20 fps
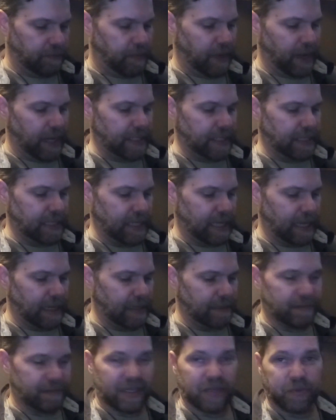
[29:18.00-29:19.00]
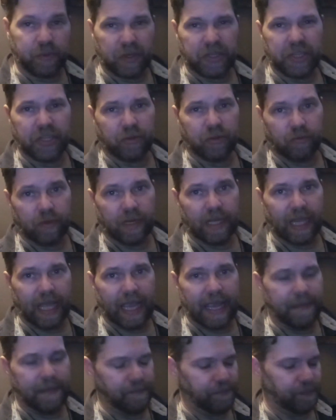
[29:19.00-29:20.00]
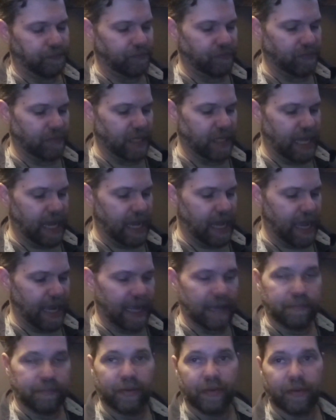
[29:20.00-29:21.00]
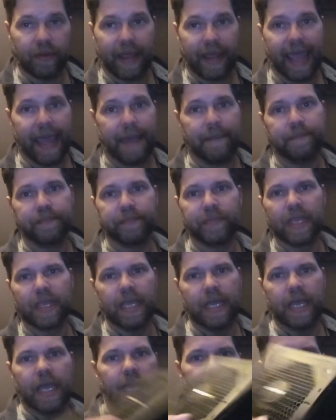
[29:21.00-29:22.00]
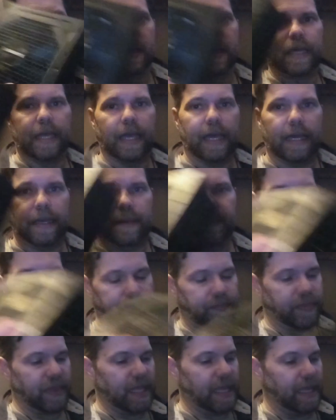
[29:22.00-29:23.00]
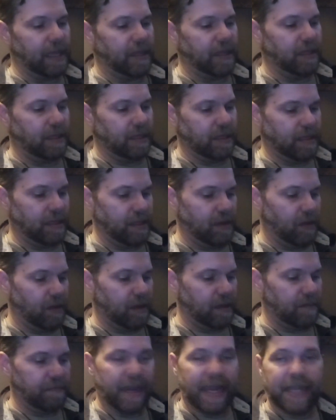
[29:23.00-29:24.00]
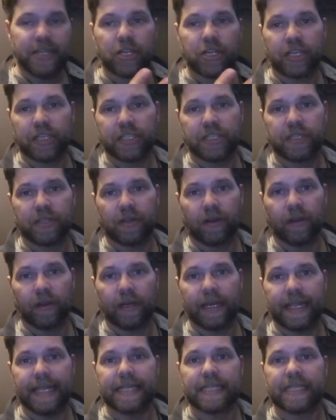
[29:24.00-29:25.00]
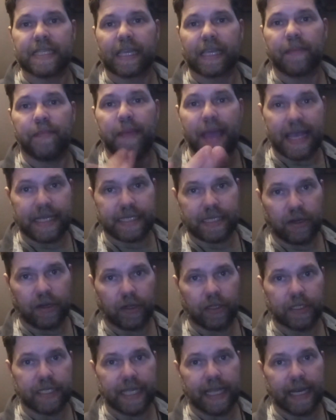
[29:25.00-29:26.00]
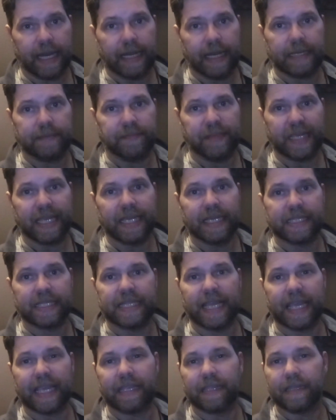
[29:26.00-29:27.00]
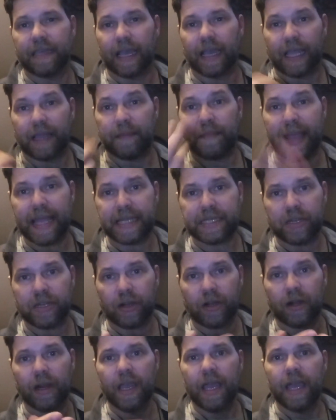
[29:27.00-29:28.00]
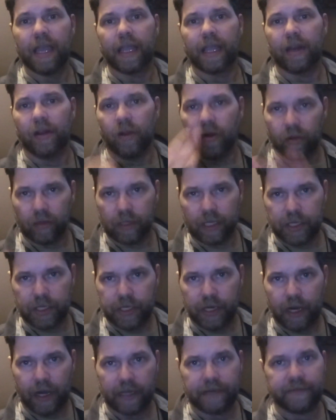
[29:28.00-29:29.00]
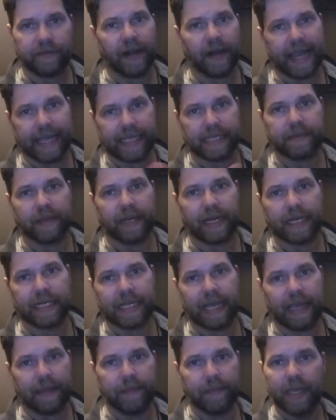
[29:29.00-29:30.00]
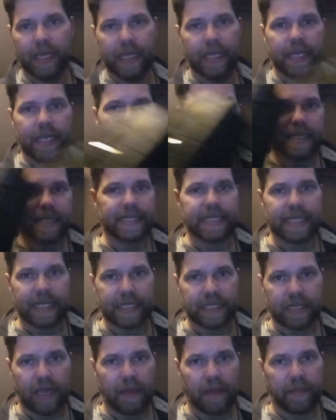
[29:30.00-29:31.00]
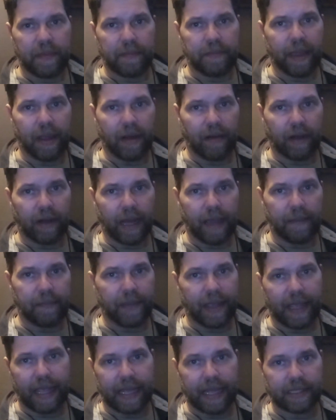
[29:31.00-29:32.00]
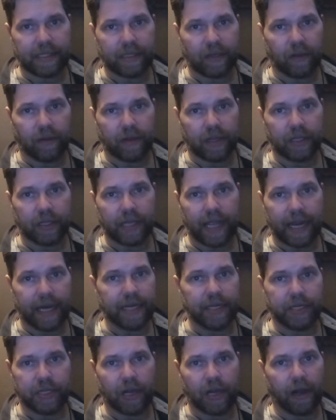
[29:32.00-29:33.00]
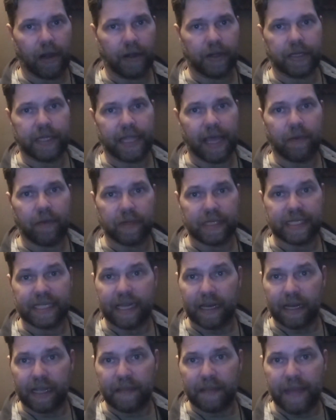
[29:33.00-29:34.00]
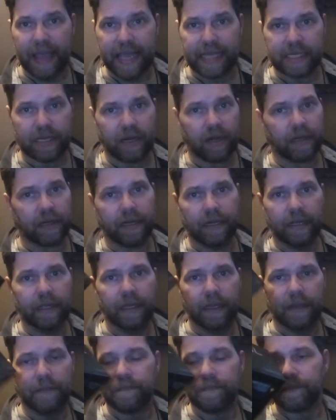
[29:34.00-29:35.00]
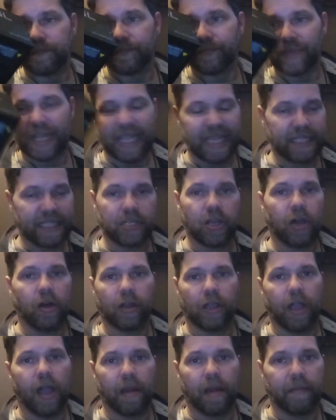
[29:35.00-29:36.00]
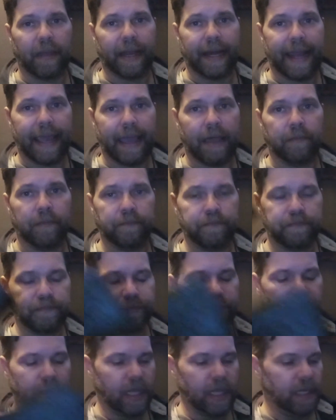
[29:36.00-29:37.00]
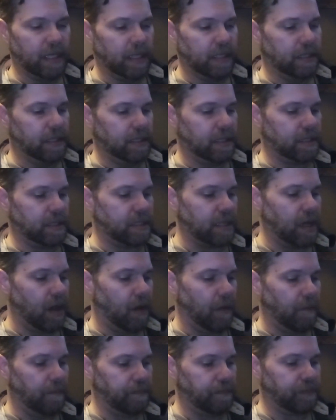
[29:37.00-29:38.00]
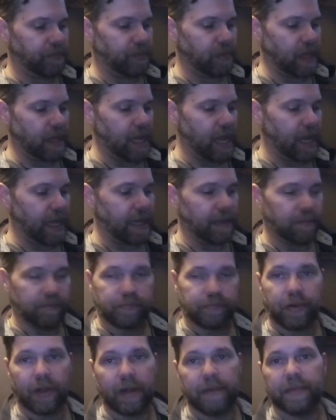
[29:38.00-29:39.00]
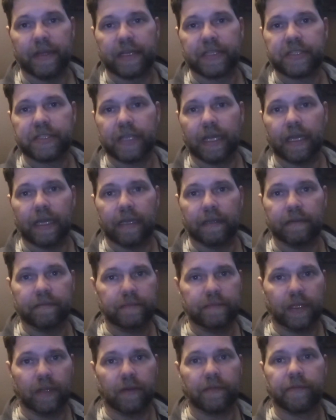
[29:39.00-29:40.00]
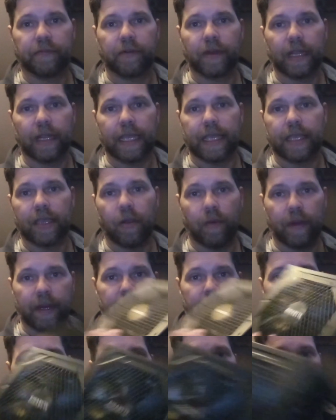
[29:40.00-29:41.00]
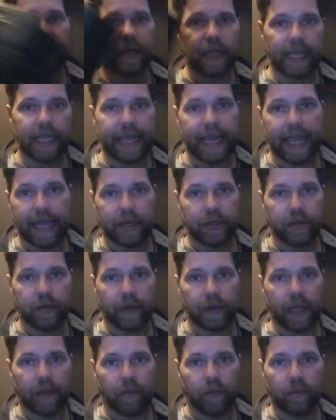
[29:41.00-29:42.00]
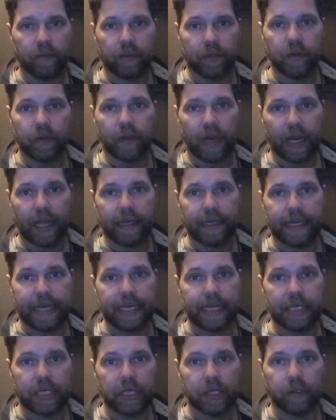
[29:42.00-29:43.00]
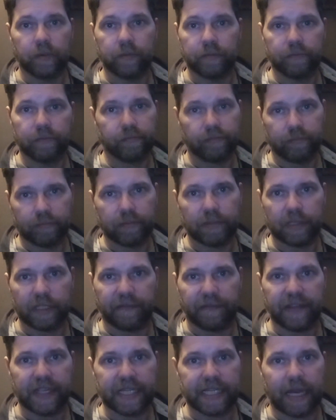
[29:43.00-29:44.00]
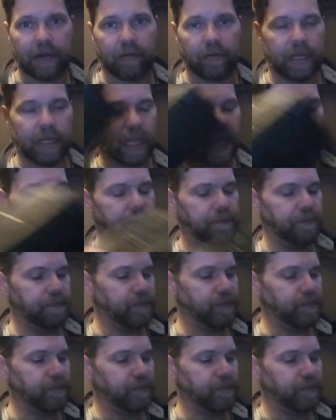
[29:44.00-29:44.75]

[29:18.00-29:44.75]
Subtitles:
but switching a relay, yeah, I can pull that. And the major concern is the capacitors in it, because a capacitor can hold a charge for X amount of time. This has not been powered up, and so any charge that was in the capacitor is all gone by now. So I can pretty much freely go in here freely and do what I need to fix that relay,